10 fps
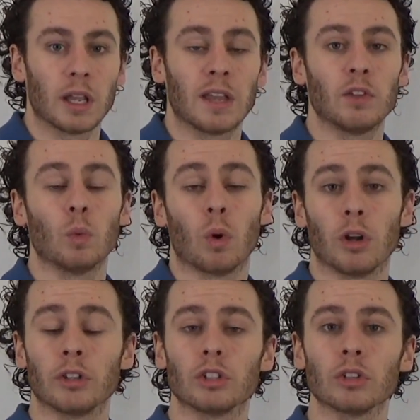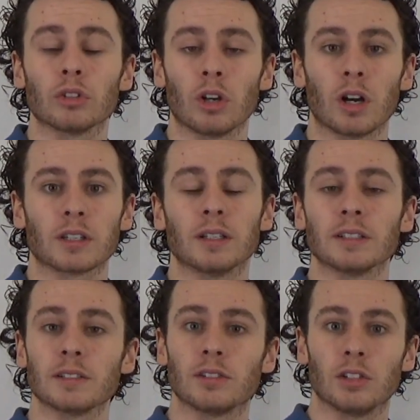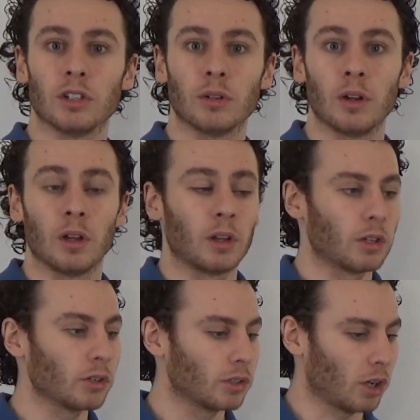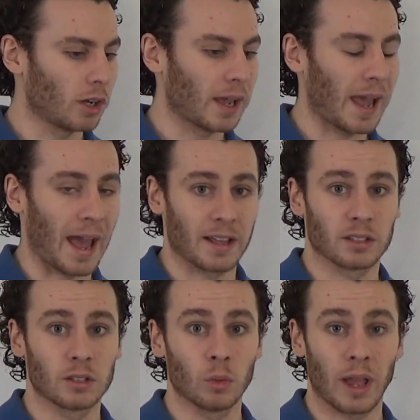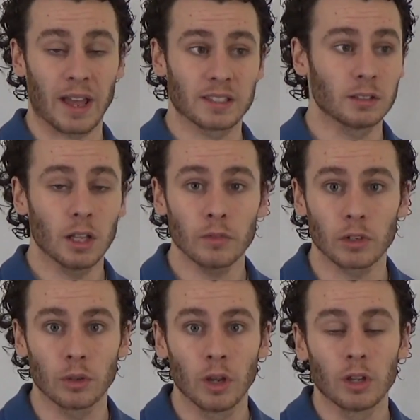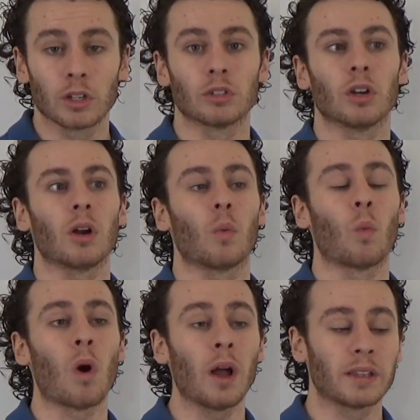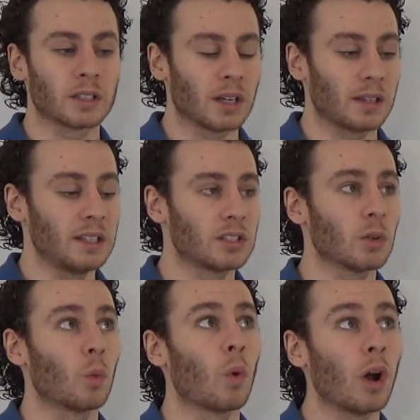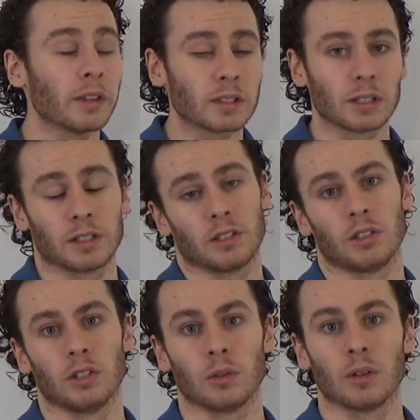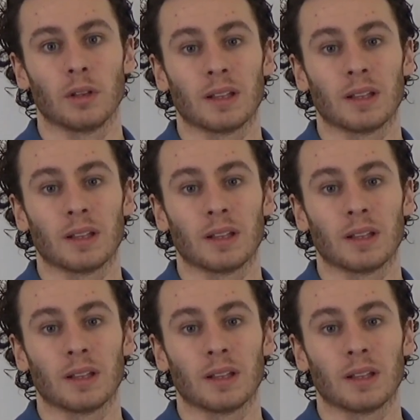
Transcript: If you want your dog to listen to you, your dog has to love you. Your dog needs to want to listen to you.